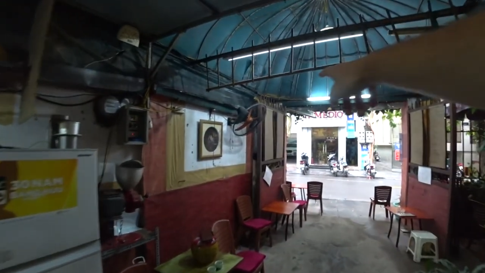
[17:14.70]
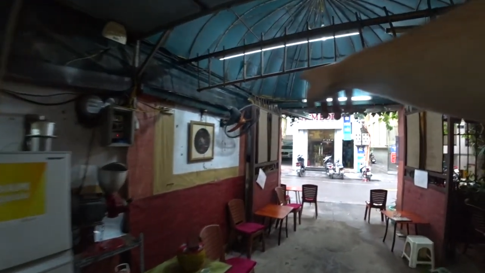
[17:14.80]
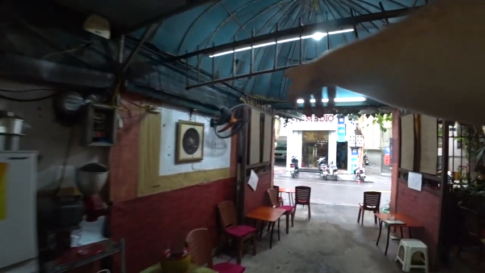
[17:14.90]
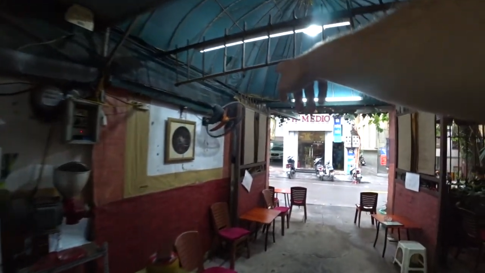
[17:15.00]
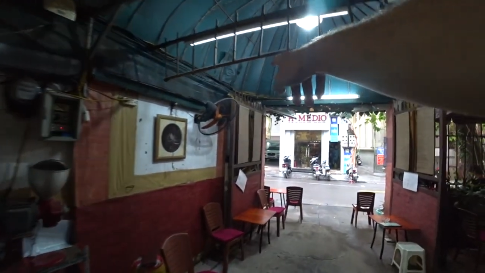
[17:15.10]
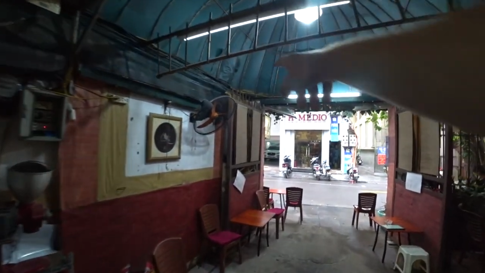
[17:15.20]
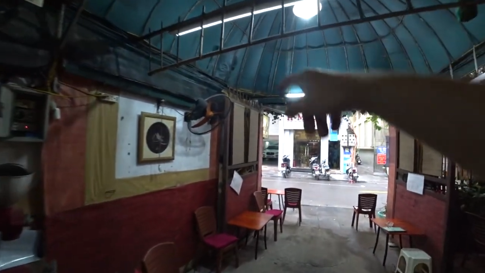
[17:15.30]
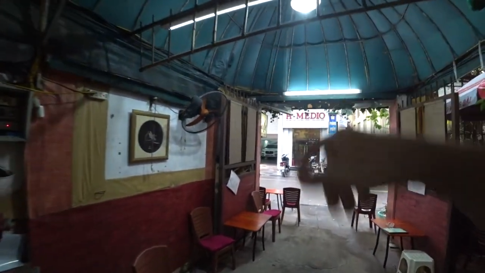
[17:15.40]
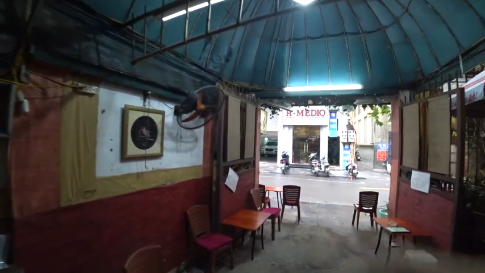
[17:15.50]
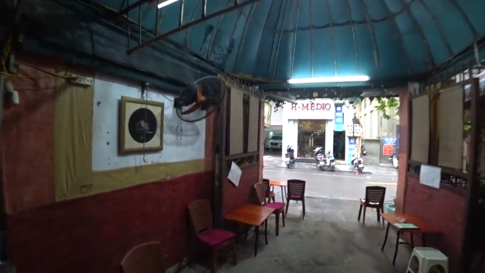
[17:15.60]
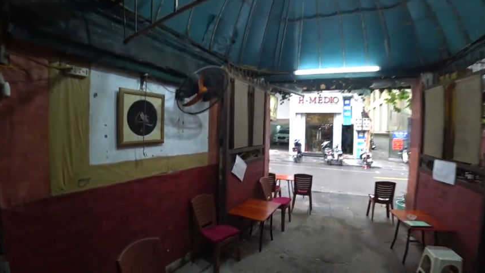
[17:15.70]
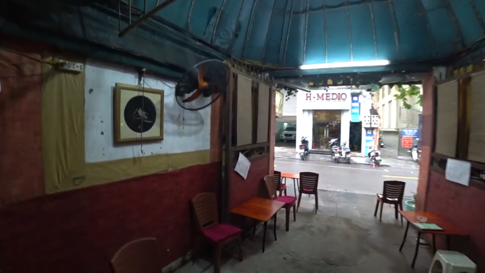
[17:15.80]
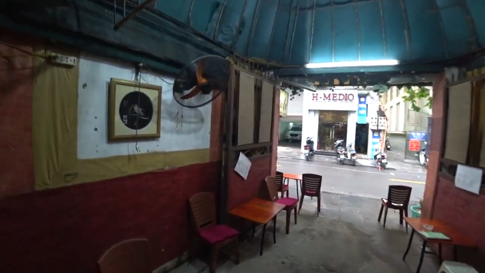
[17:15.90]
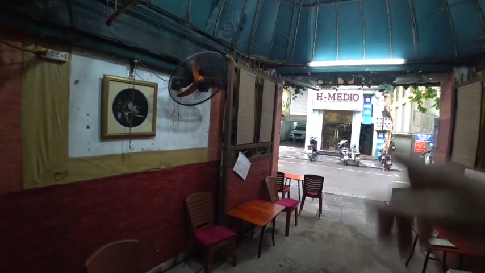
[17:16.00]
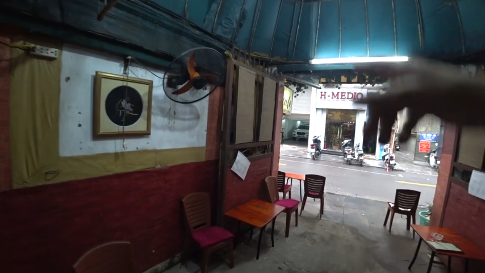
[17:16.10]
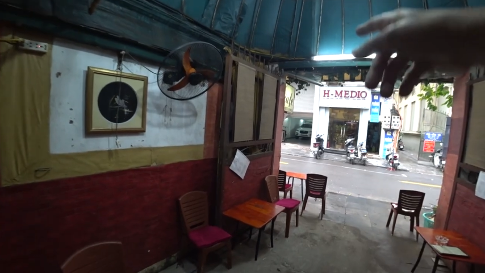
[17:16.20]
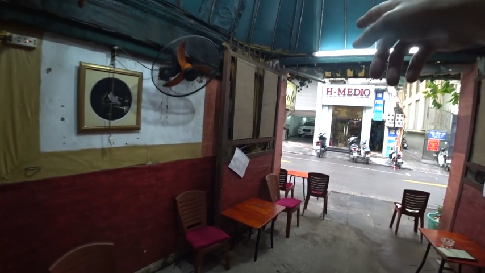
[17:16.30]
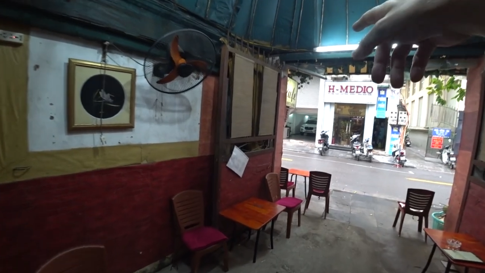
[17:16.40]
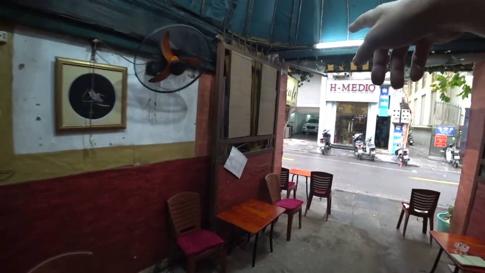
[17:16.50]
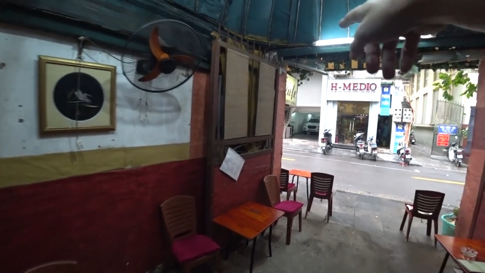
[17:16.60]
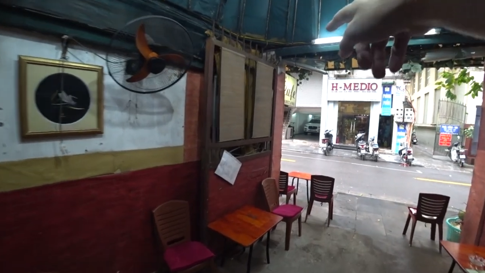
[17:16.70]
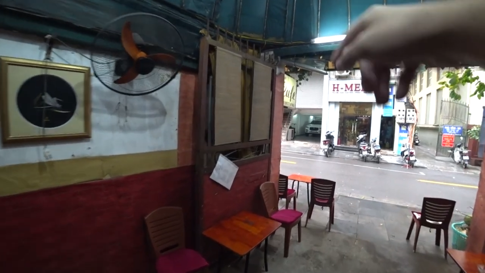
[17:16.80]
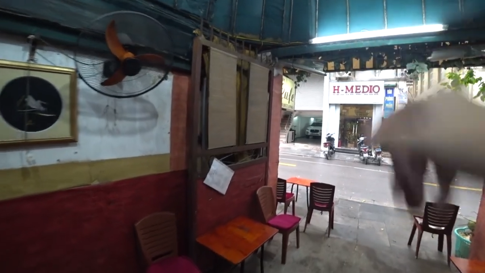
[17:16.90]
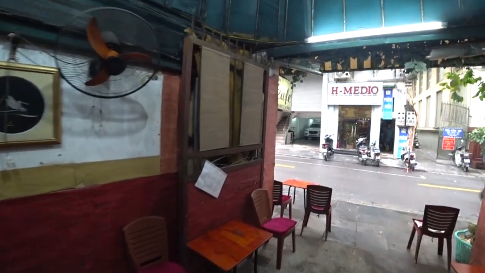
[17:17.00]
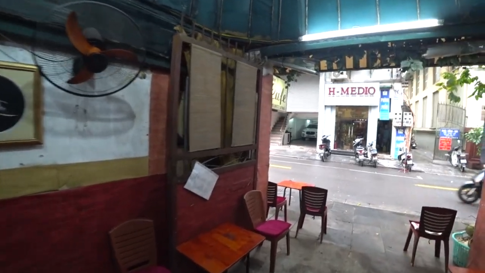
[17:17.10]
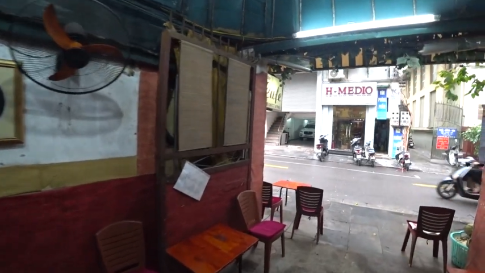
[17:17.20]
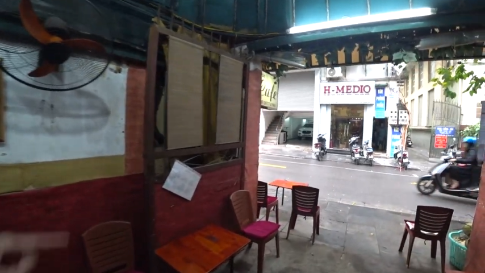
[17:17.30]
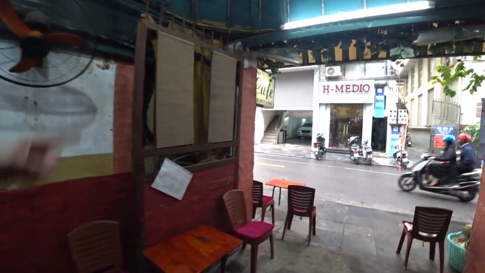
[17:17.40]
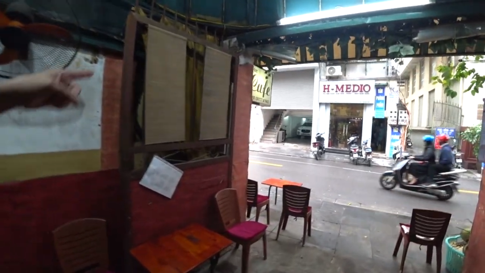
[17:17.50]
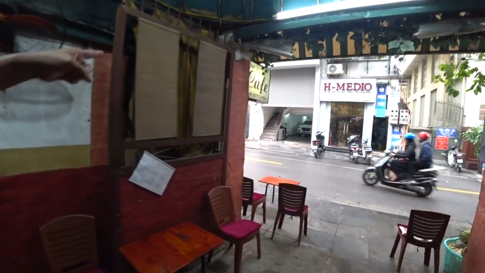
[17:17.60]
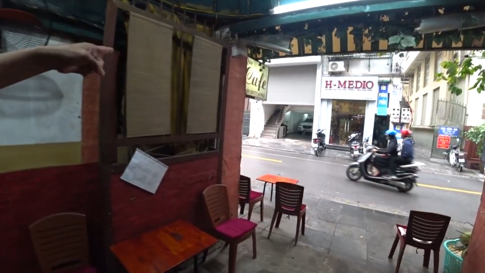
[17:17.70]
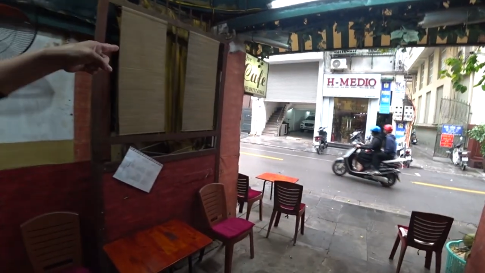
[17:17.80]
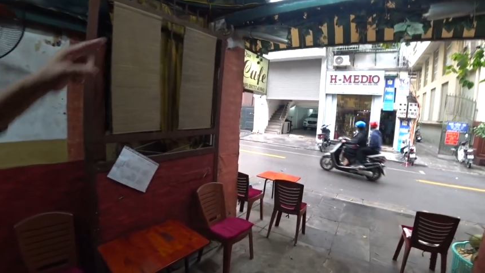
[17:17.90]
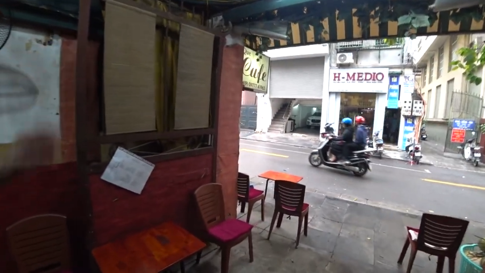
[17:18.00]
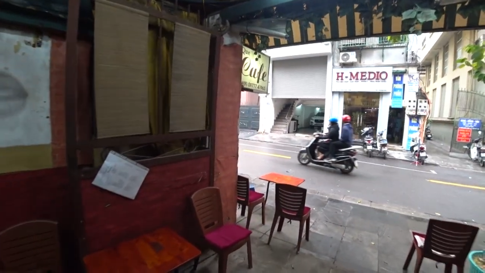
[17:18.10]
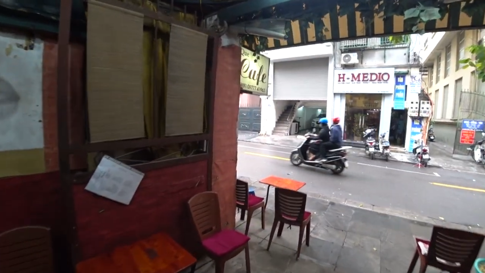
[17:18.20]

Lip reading: (no speaker visible)